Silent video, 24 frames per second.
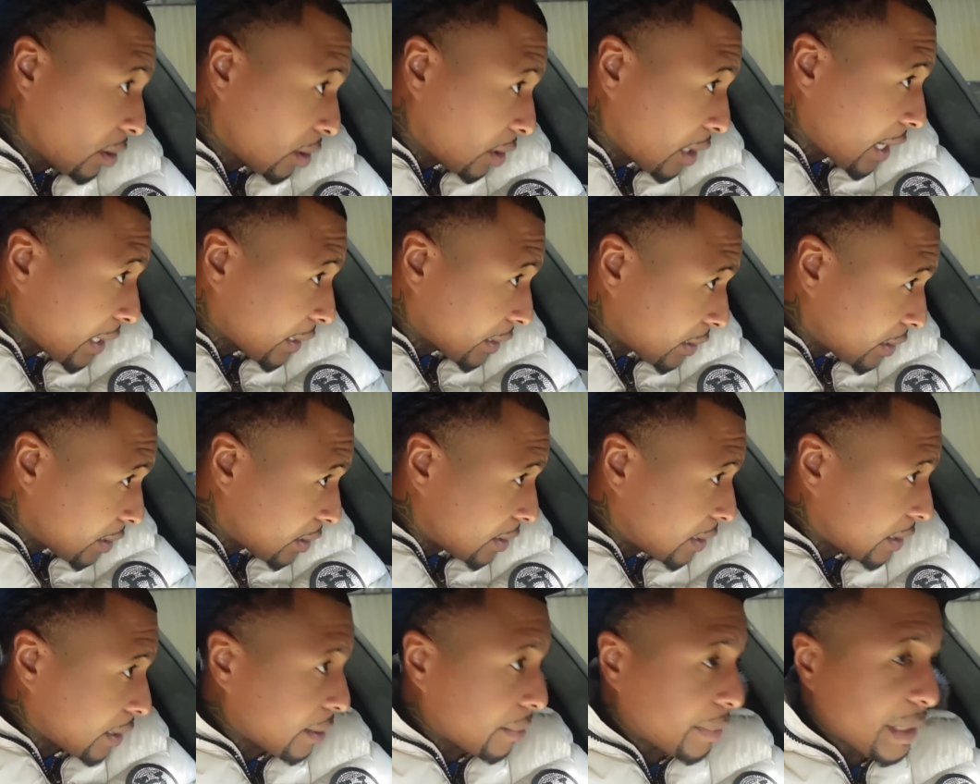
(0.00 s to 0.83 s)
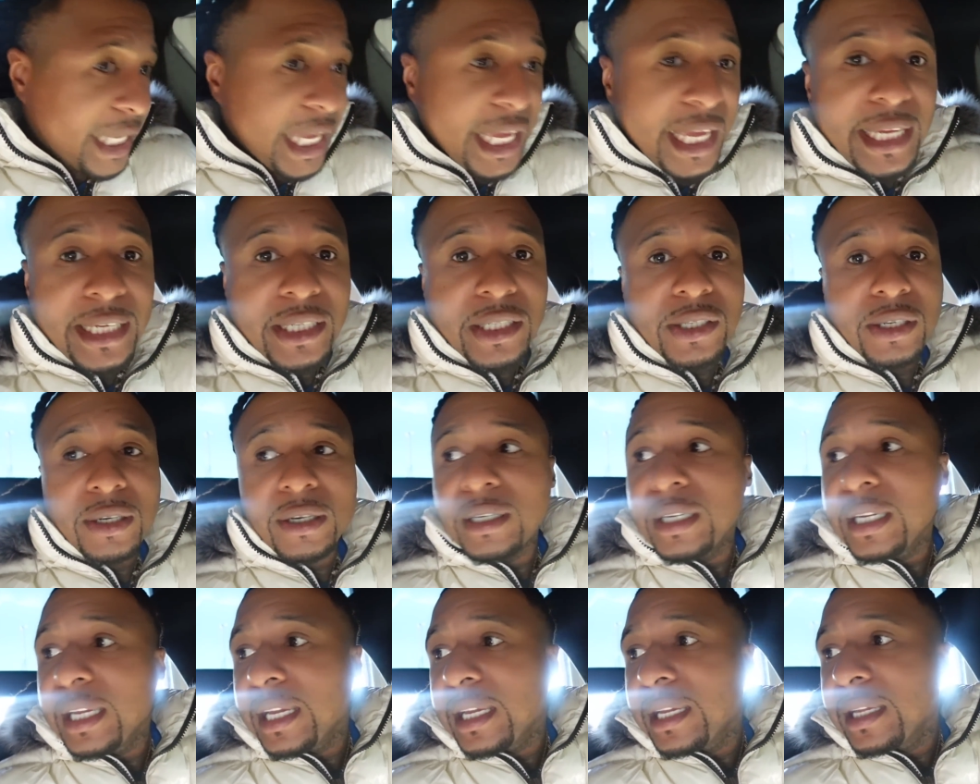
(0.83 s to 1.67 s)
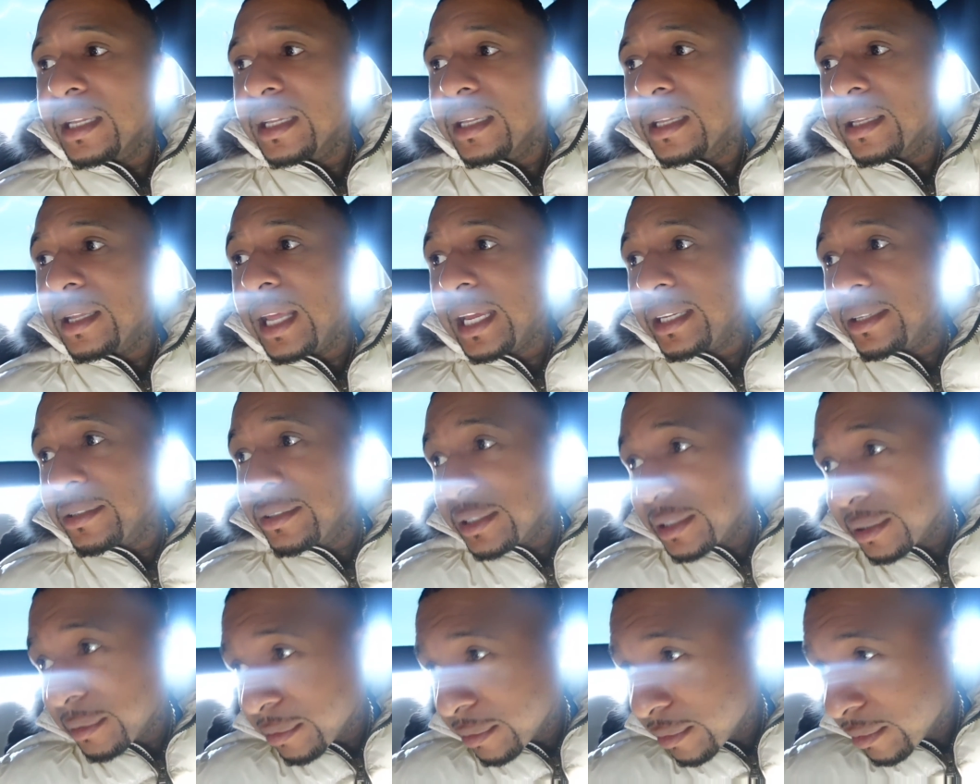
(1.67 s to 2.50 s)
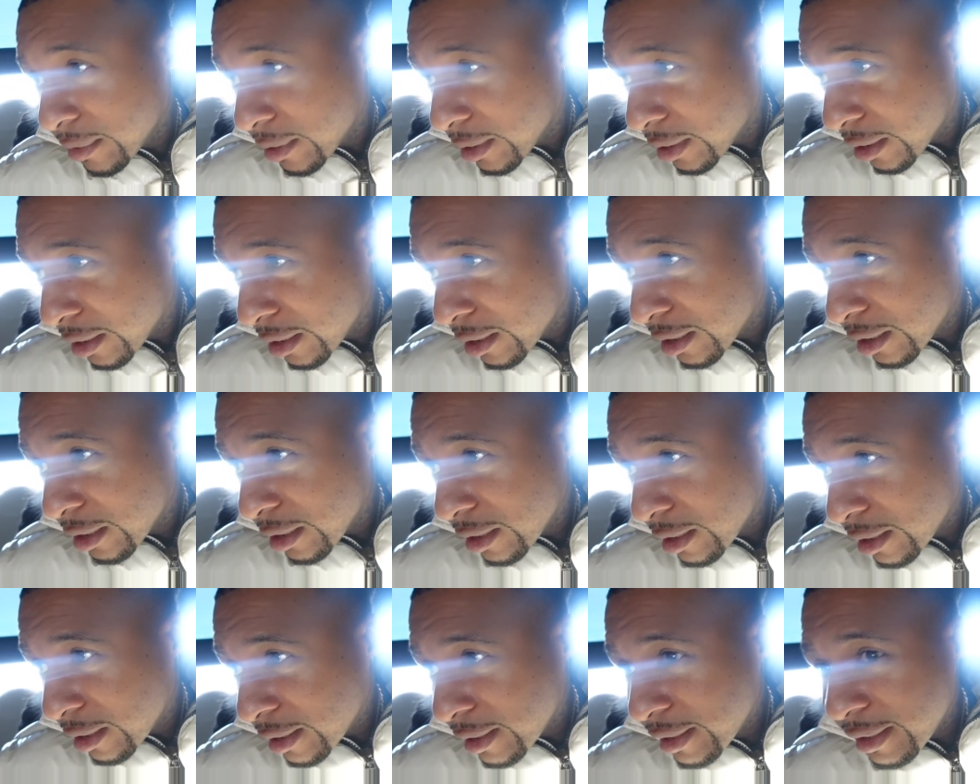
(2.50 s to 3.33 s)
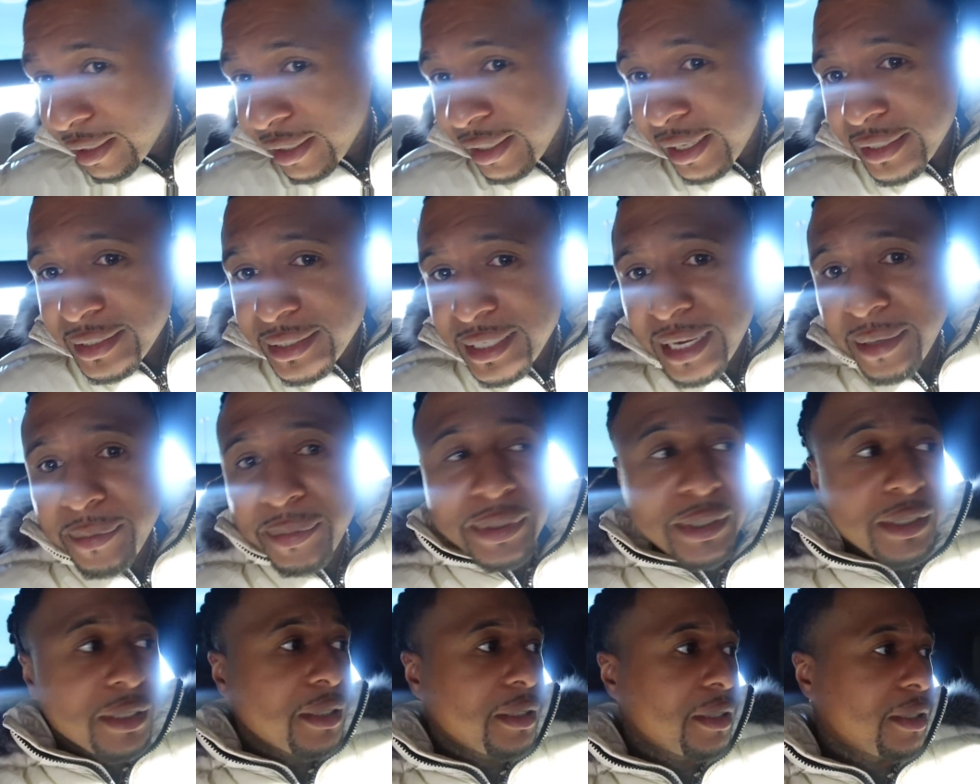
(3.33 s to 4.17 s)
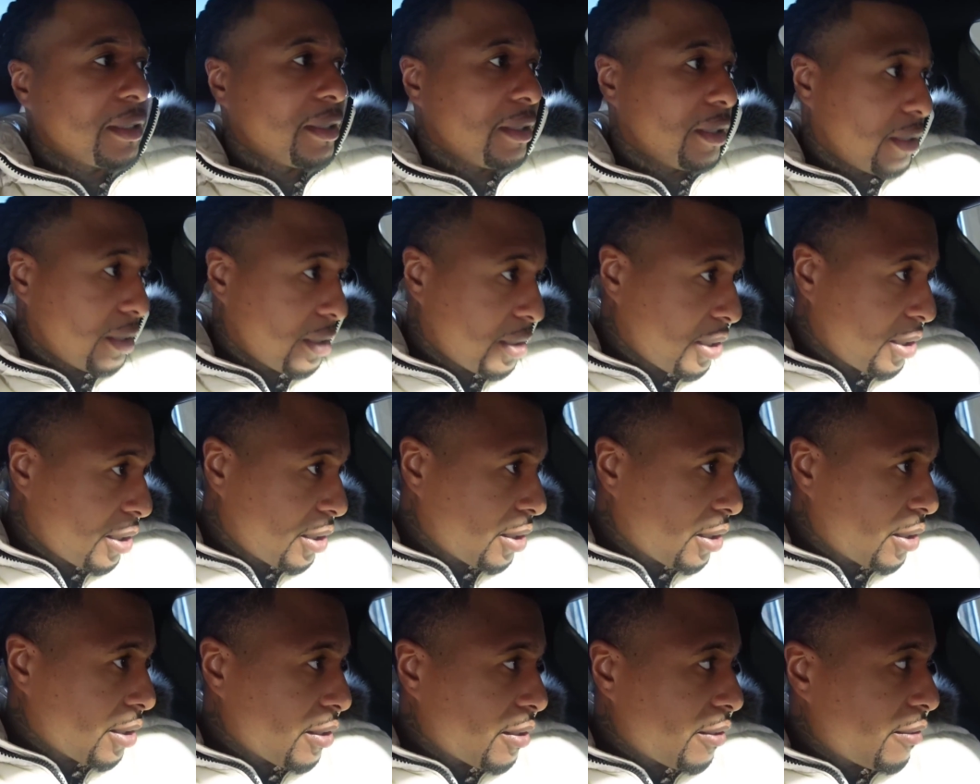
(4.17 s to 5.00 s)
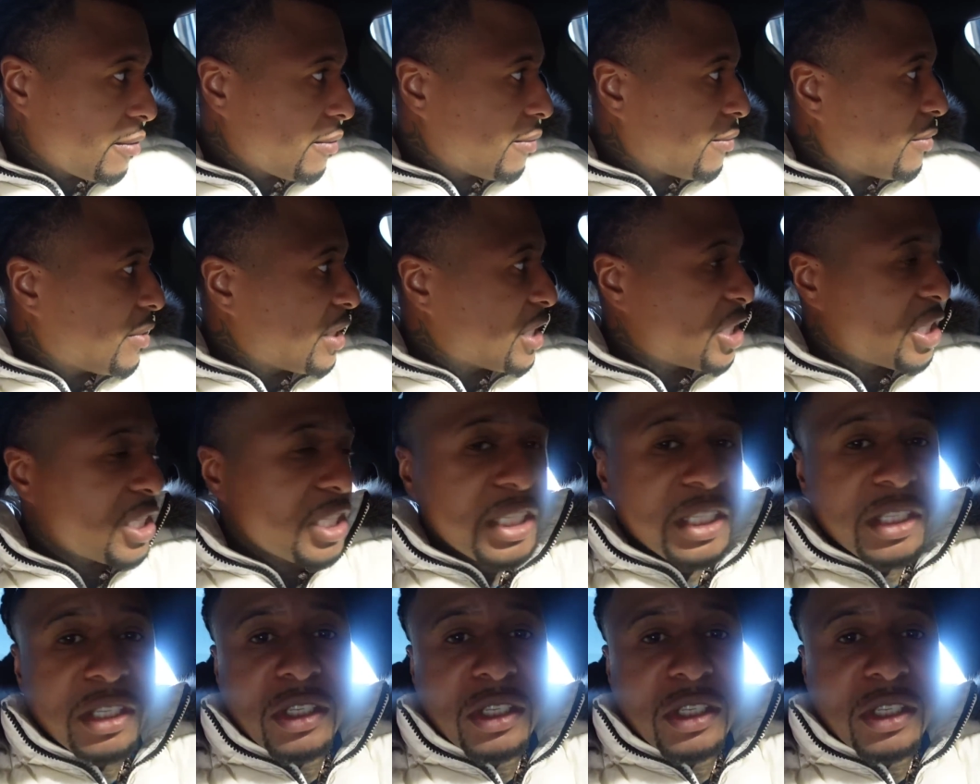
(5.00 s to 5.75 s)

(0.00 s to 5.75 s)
Locked in the damn cage all day, like you some type of vicious,